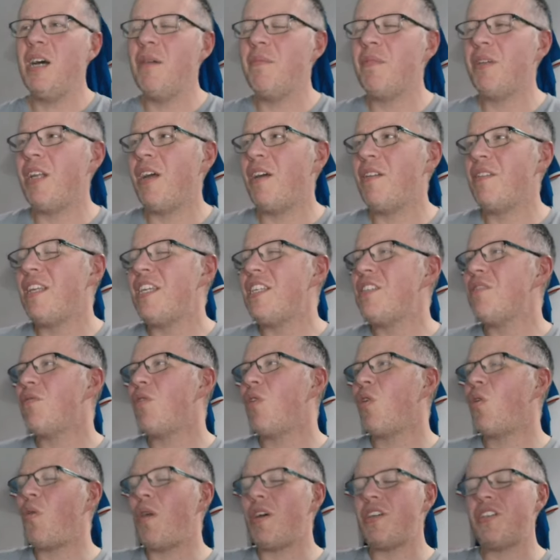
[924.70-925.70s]
You know, these are
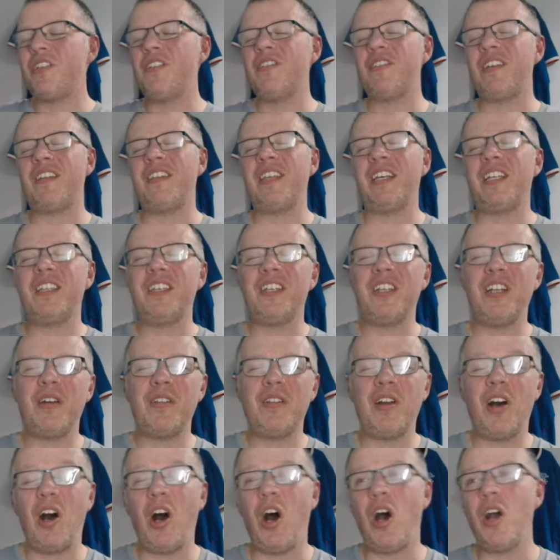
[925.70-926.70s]
all questions I think, you know,
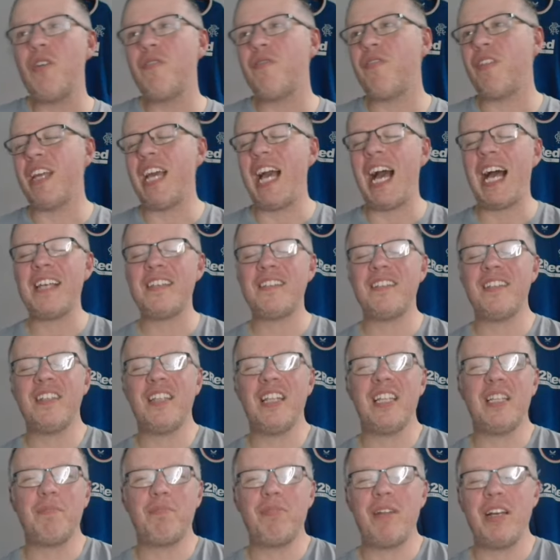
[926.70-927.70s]
that are hopefully asked at
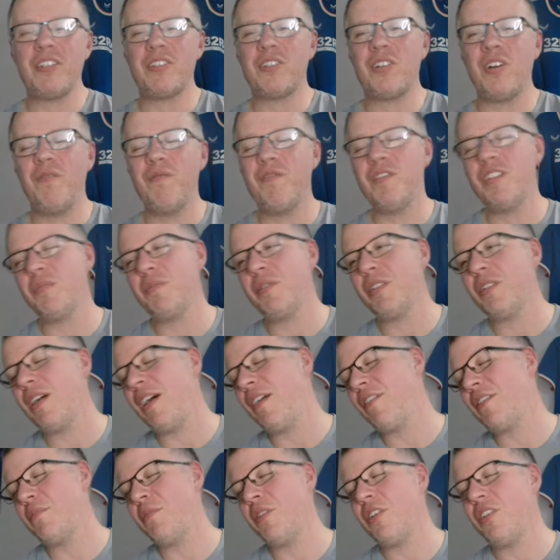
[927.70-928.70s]
the press conference, and we don't
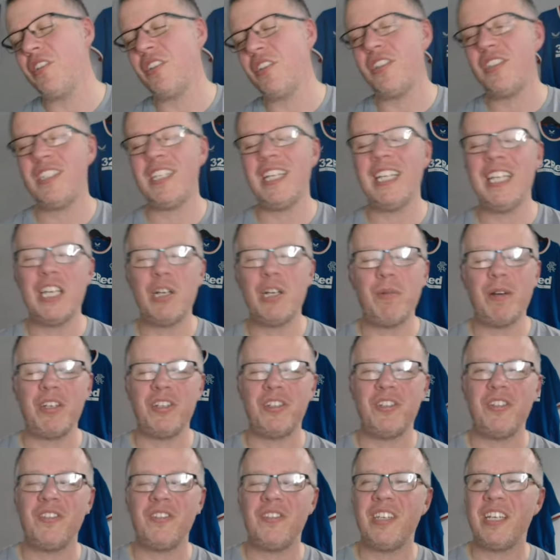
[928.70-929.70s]
have some of the other silly
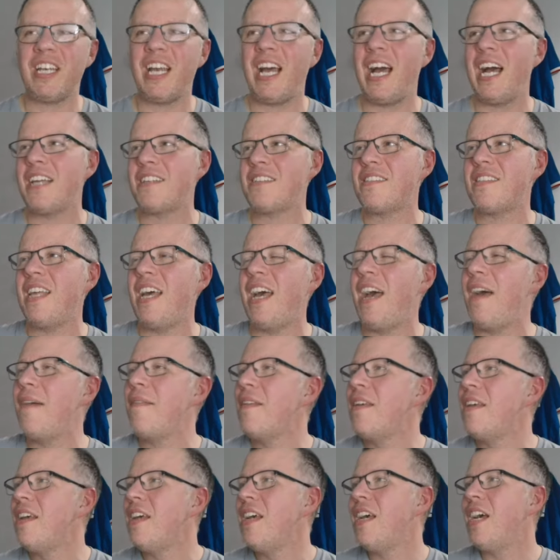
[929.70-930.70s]
questions that get asked there.
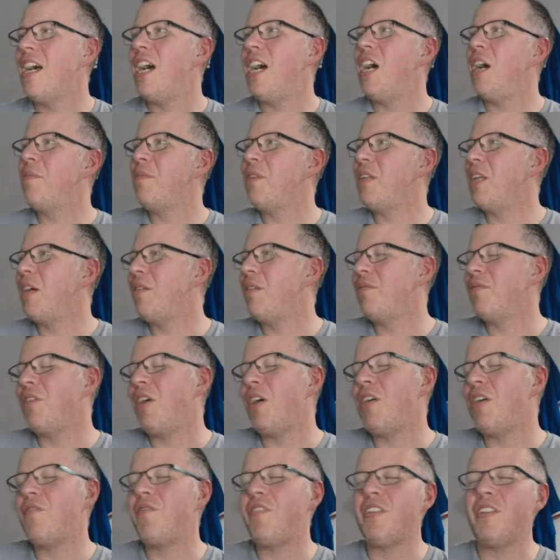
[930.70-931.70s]
You know,
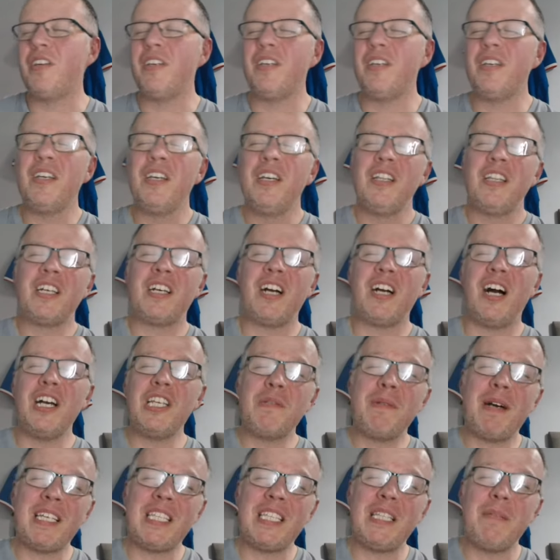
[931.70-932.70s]
hopefully the guys
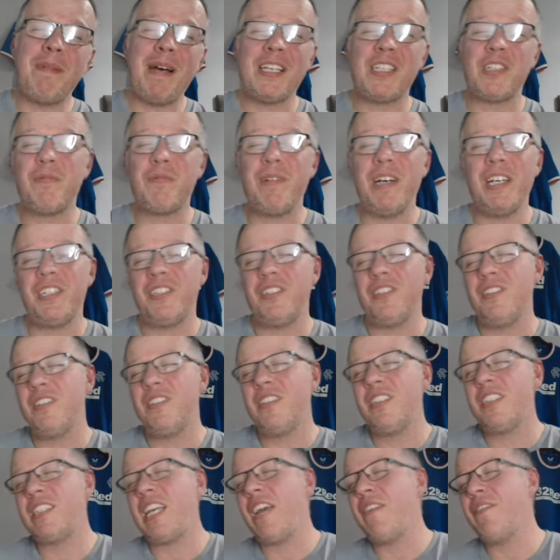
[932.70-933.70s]
who ask the best questions,
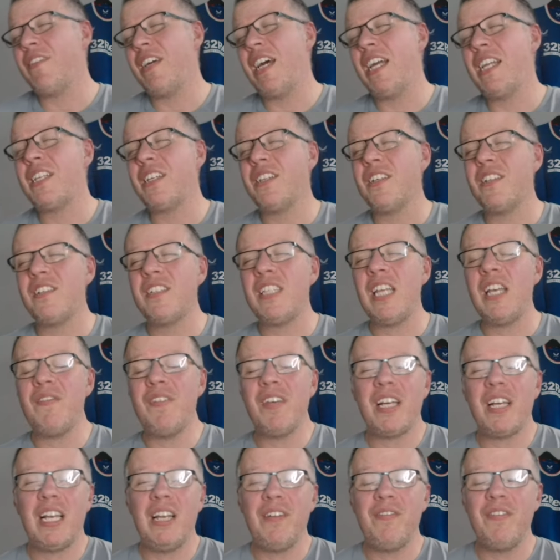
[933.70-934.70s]
the David Edgars,
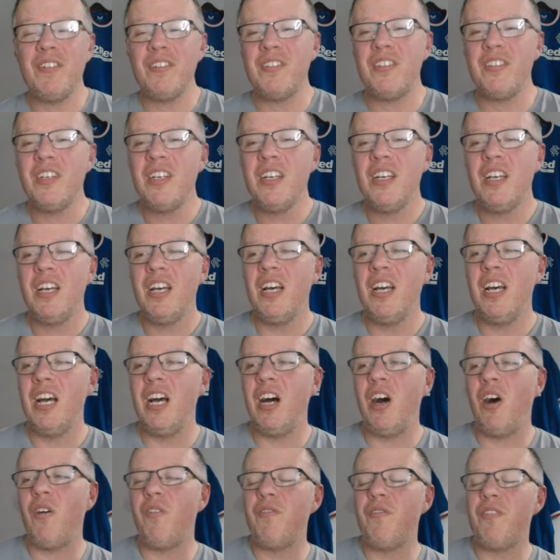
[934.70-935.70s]
Stevie Cliffords
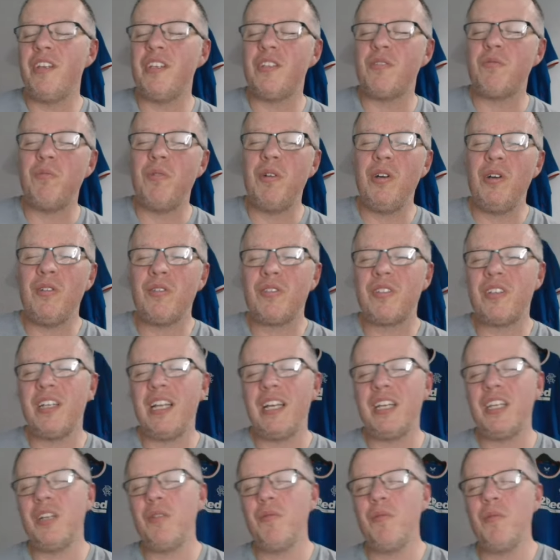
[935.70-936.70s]
of this world, can,
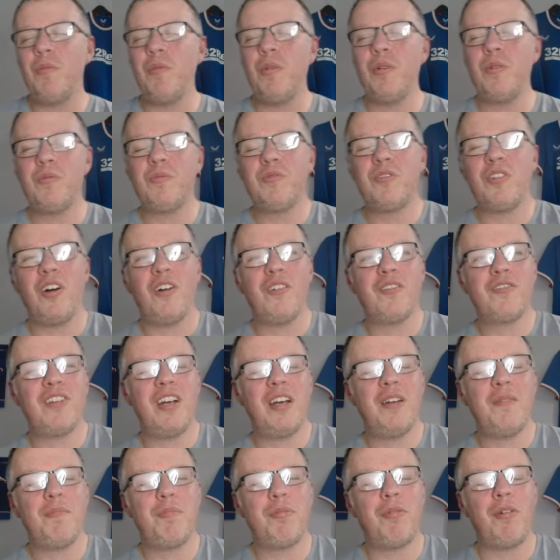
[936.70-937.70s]
you know, will sort of
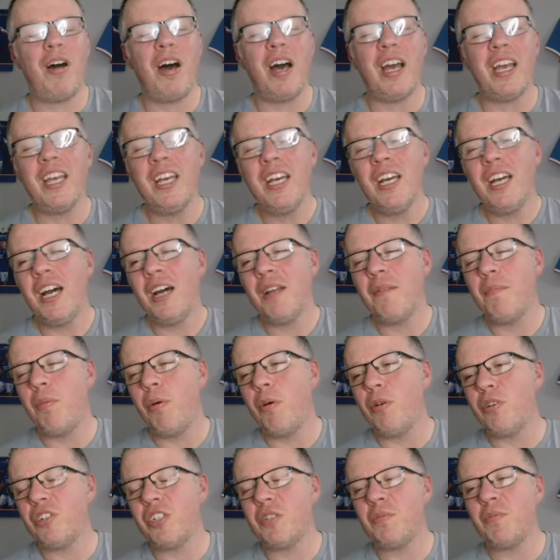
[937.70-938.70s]
try and pry and
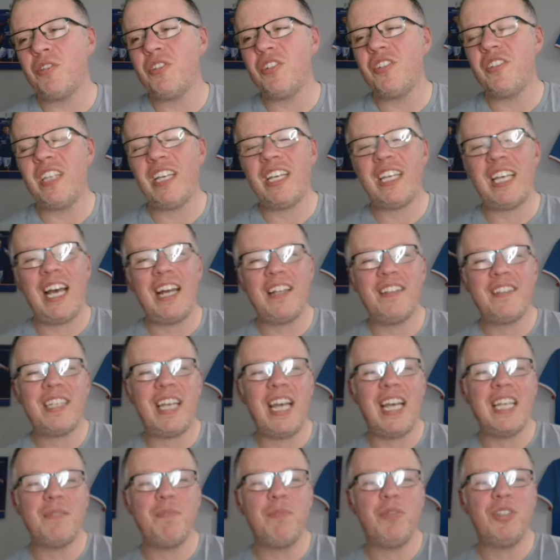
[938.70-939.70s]
push as much as they can to
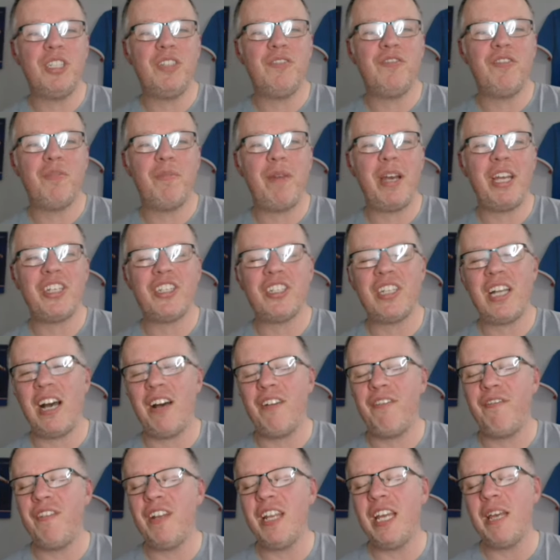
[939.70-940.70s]
get as much information out
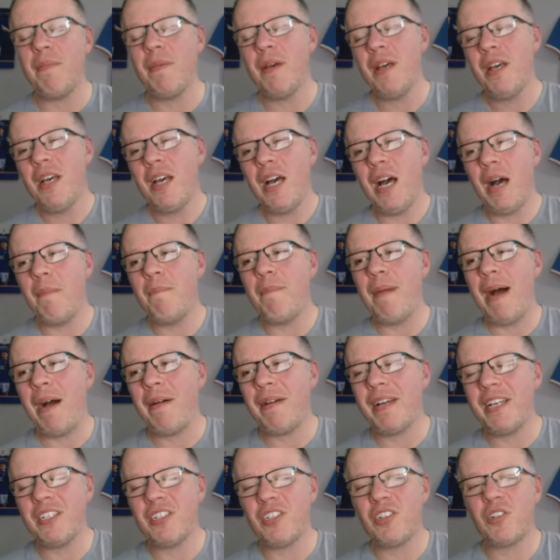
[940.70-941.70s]
of Philippe
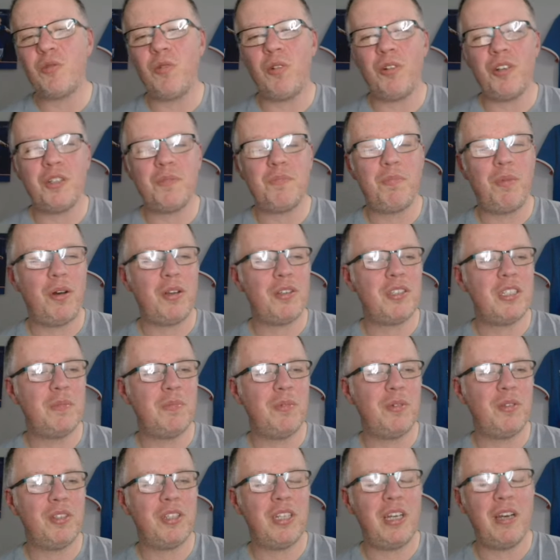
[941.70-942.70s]
about his squad as
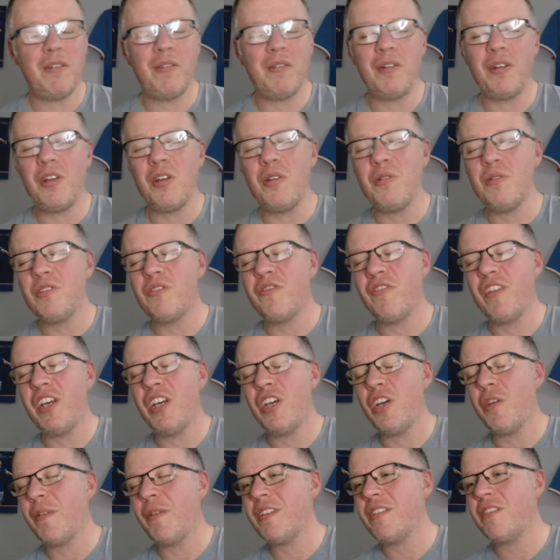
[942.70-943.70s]
possible, you know, who's fit,
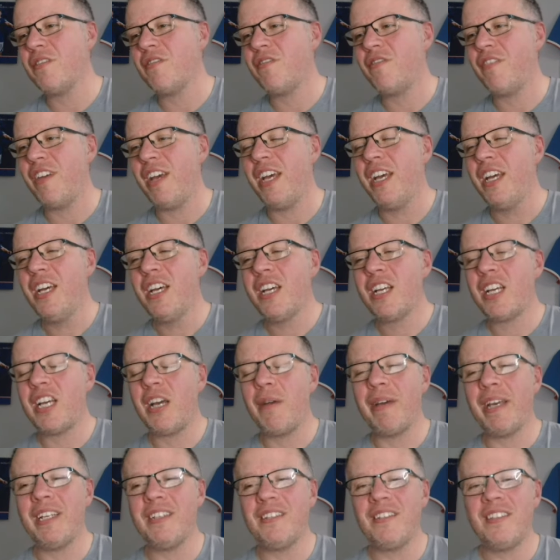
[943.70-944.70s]
who isn't fit
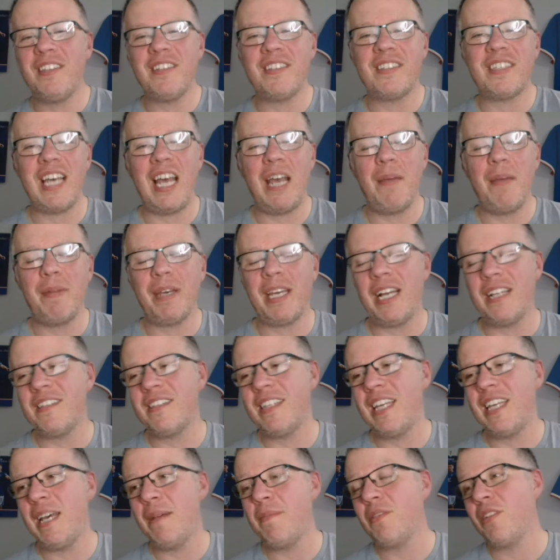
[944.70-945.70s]
going into this game
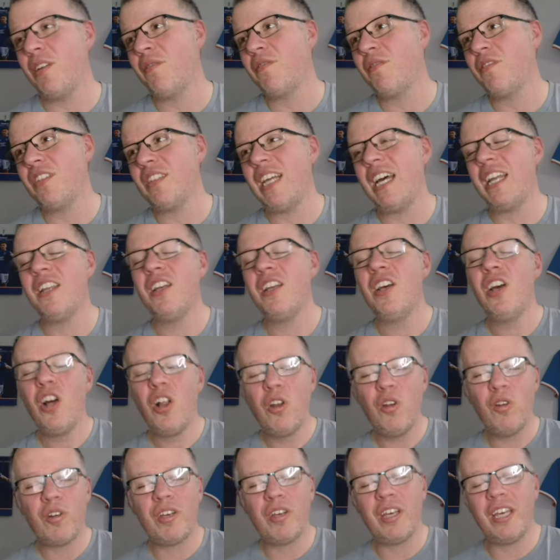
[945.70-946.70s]
against Hibs, and obviously then
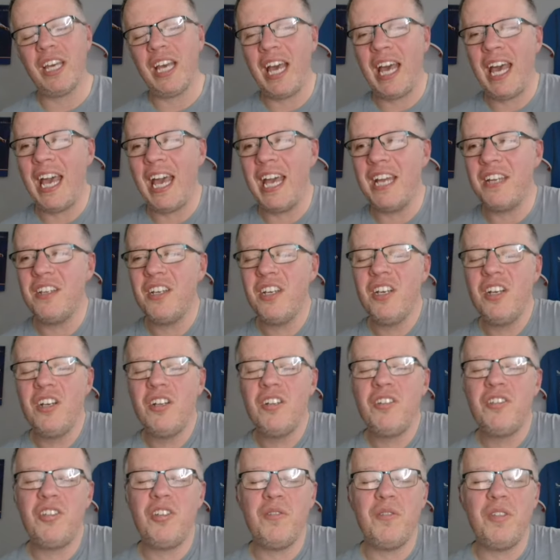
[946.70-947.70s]
looking ahead
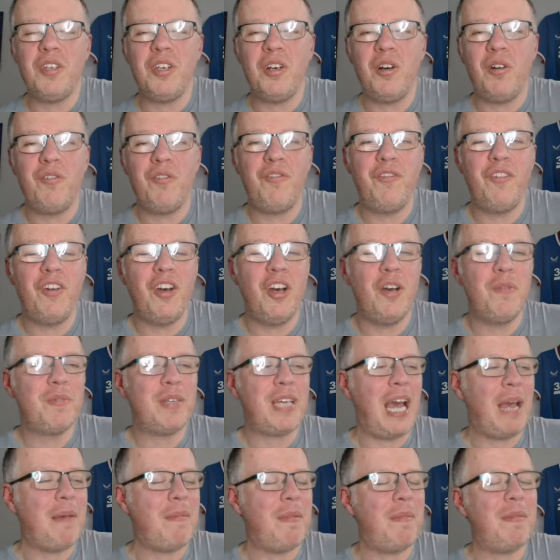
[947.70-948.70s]
to the Old Firm
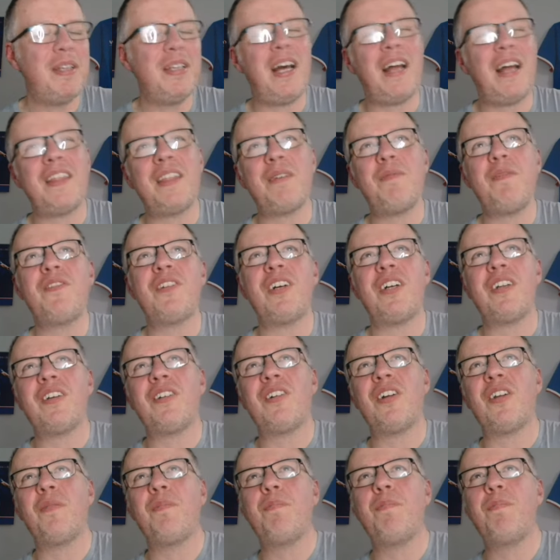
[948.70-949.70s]
game. I mean, I think we've kind of
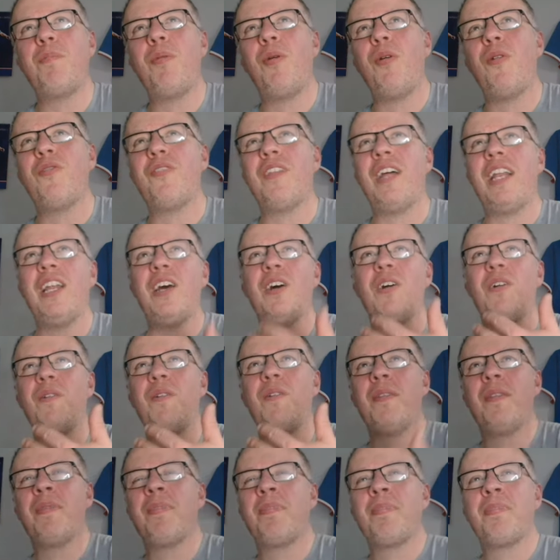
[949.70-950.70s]
got to put the little